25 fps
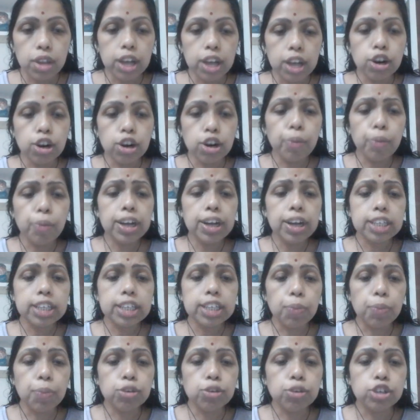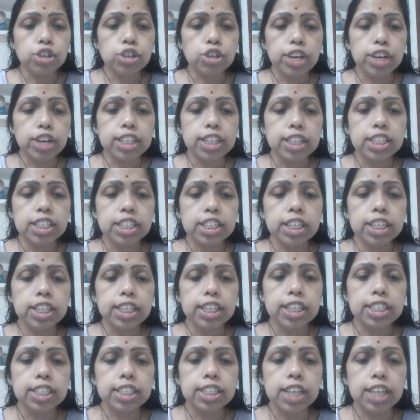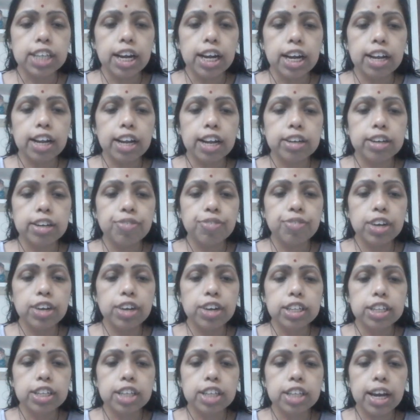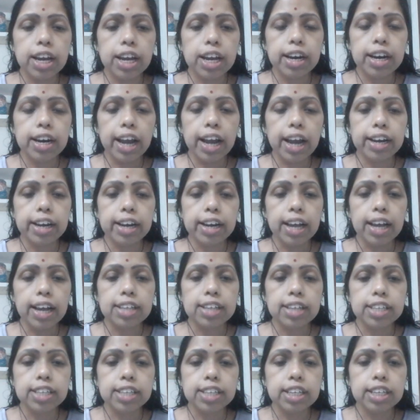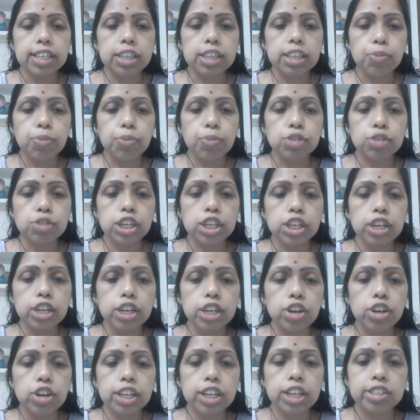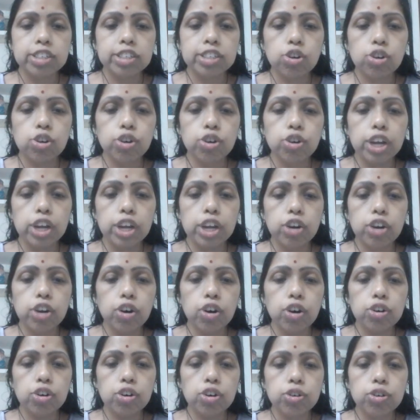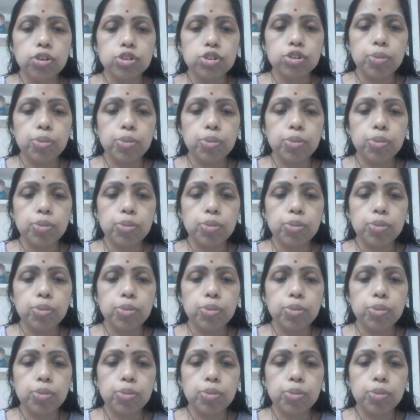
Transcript: Normally, suppose you can see this electric field can write as a suppose E is equal to E naught cos